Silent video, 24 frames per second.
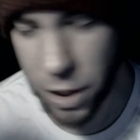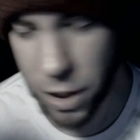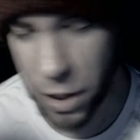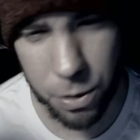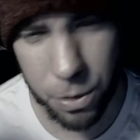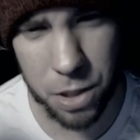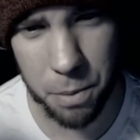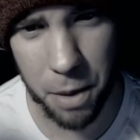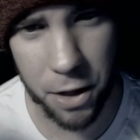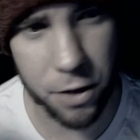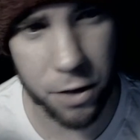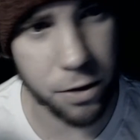There
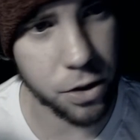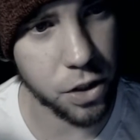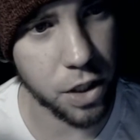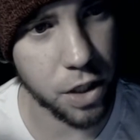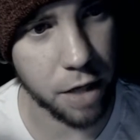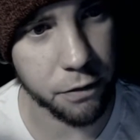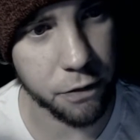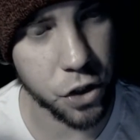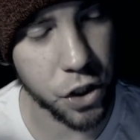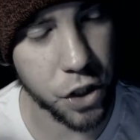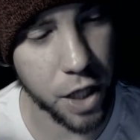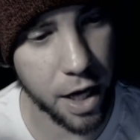was some other
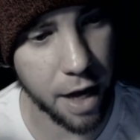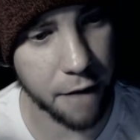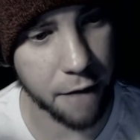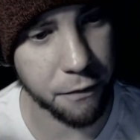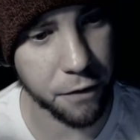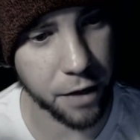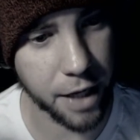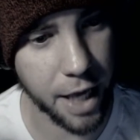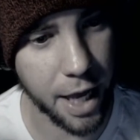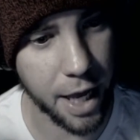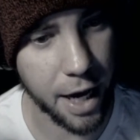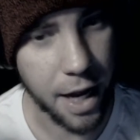stuff. Shit, I
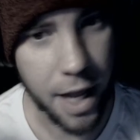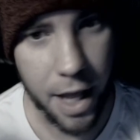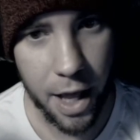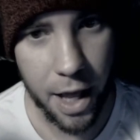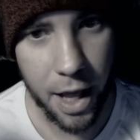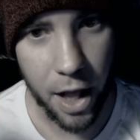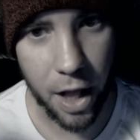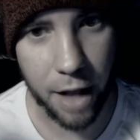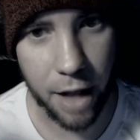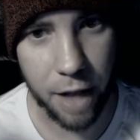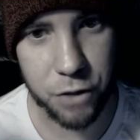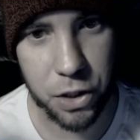forget.
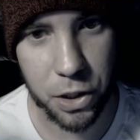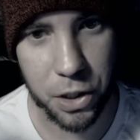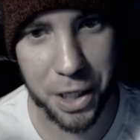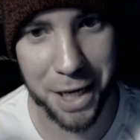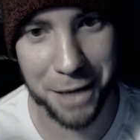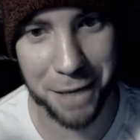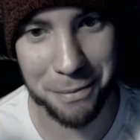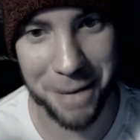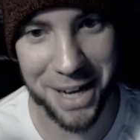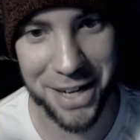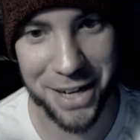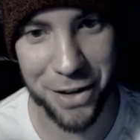I'll have to
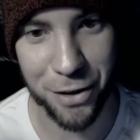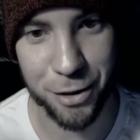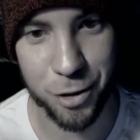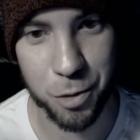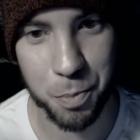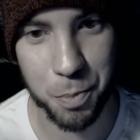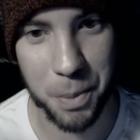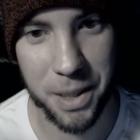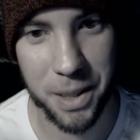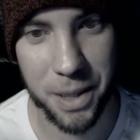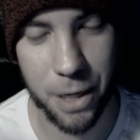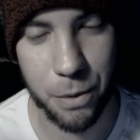look at my
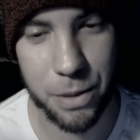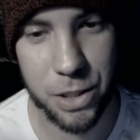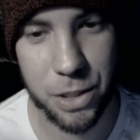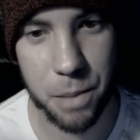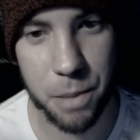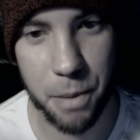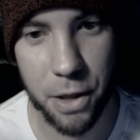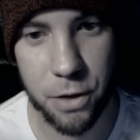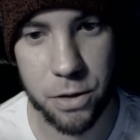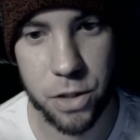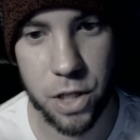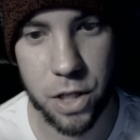notes, but there was
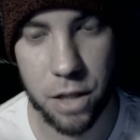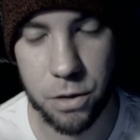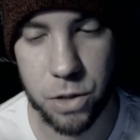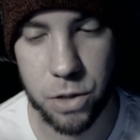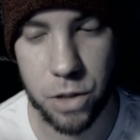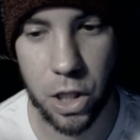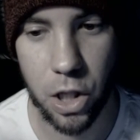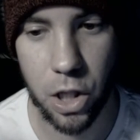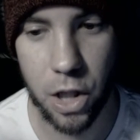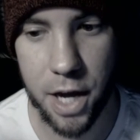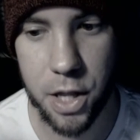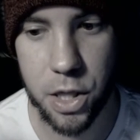some other stuff. There's
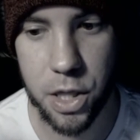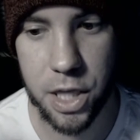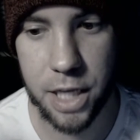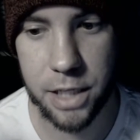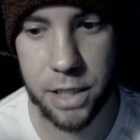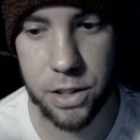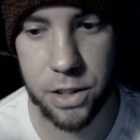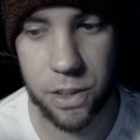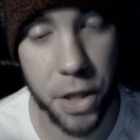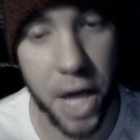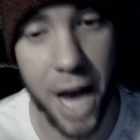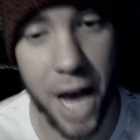a lot of
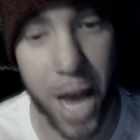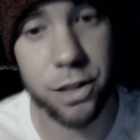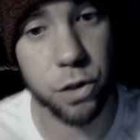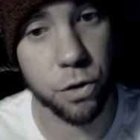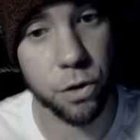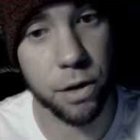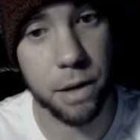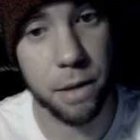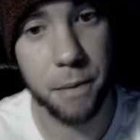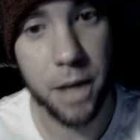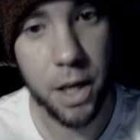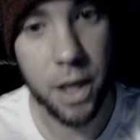things. Oh, the ice
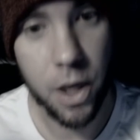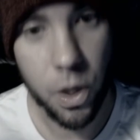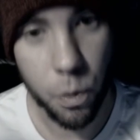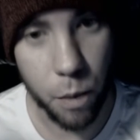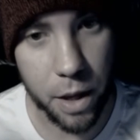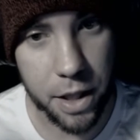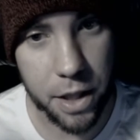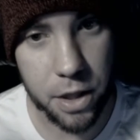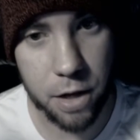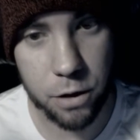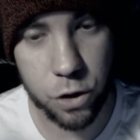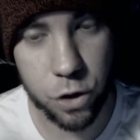cream.
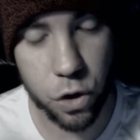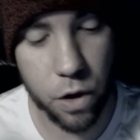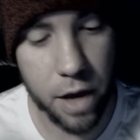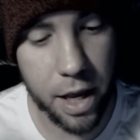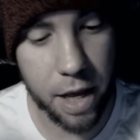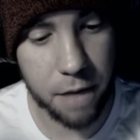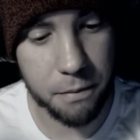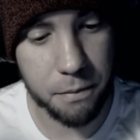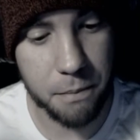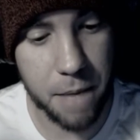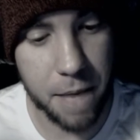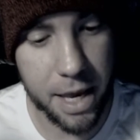When they're
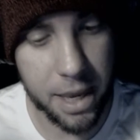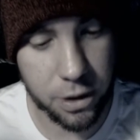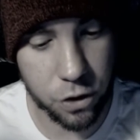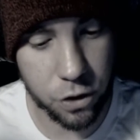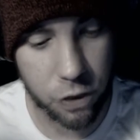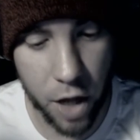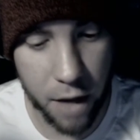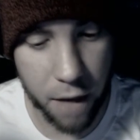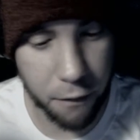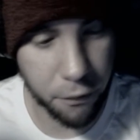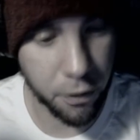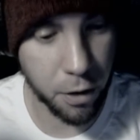trying to make
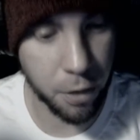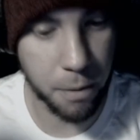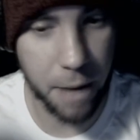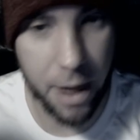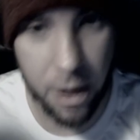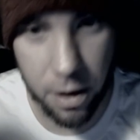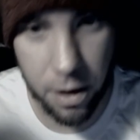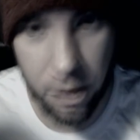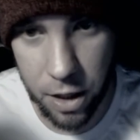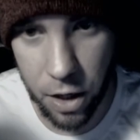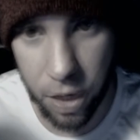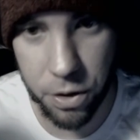Jay feel
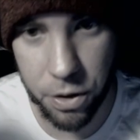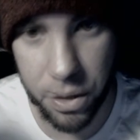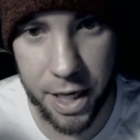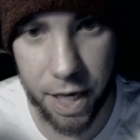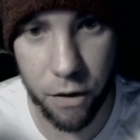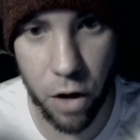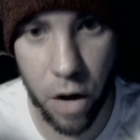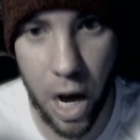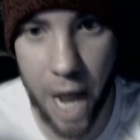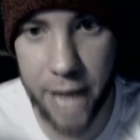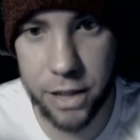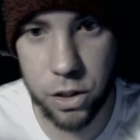better, you know, they
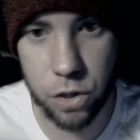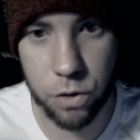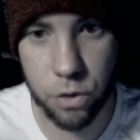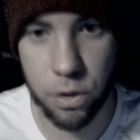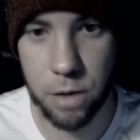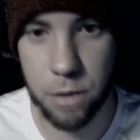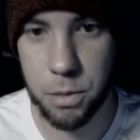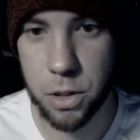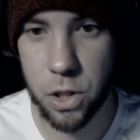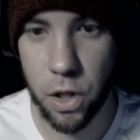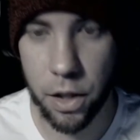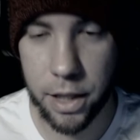give her ice
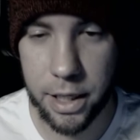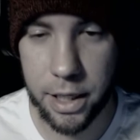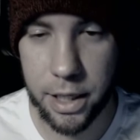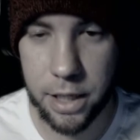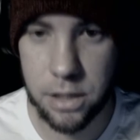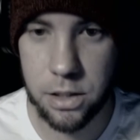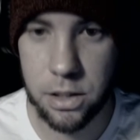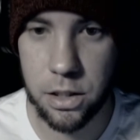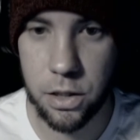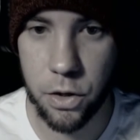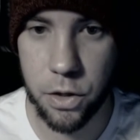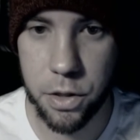cream. There's all
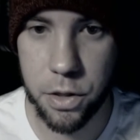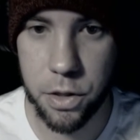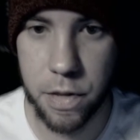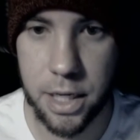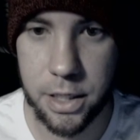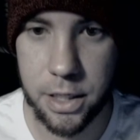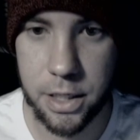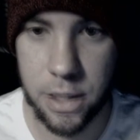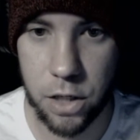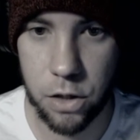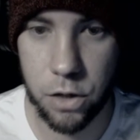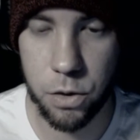these little
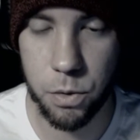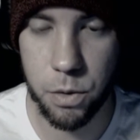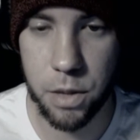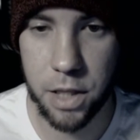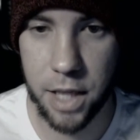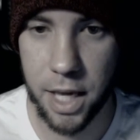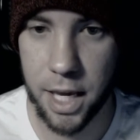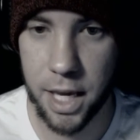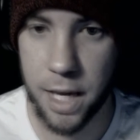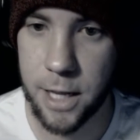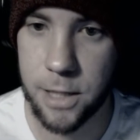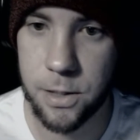things that you do
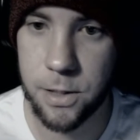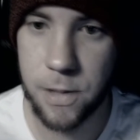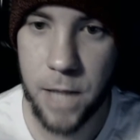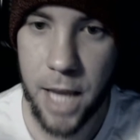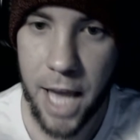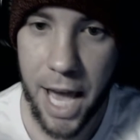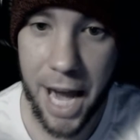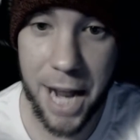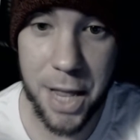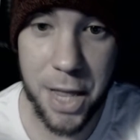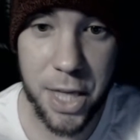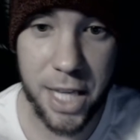with kids.
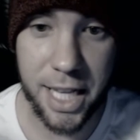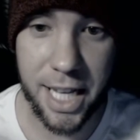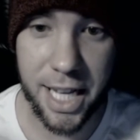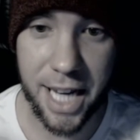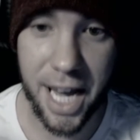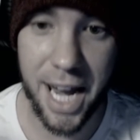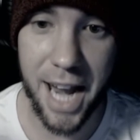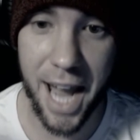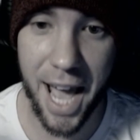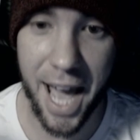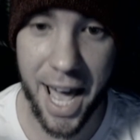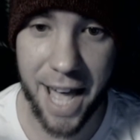And I think that
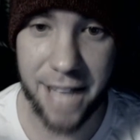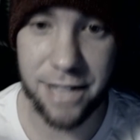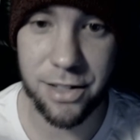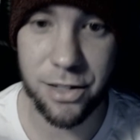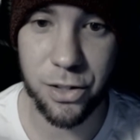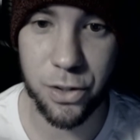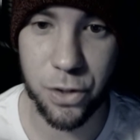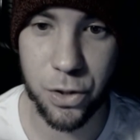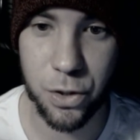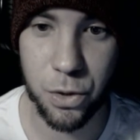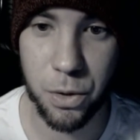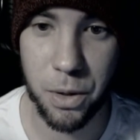kind of
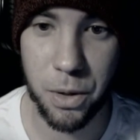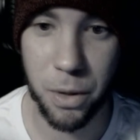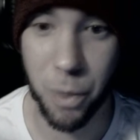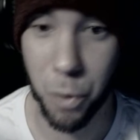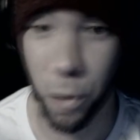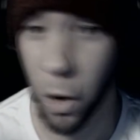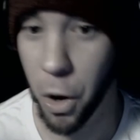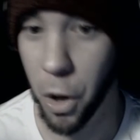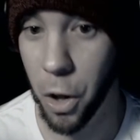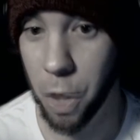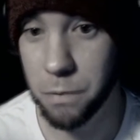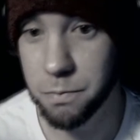adds to
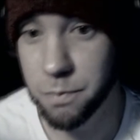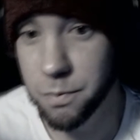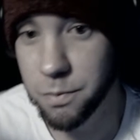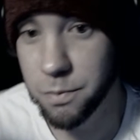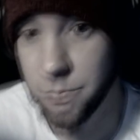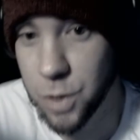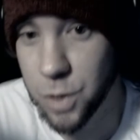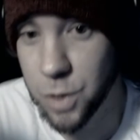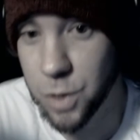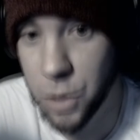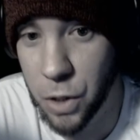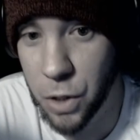like, we're all
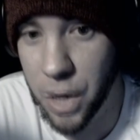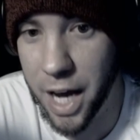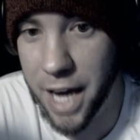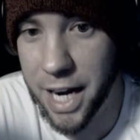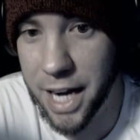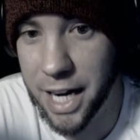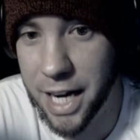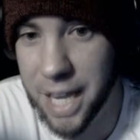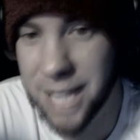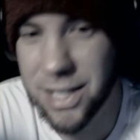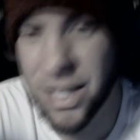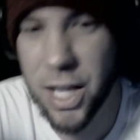still
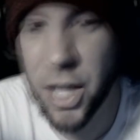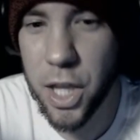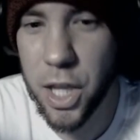kind of kids.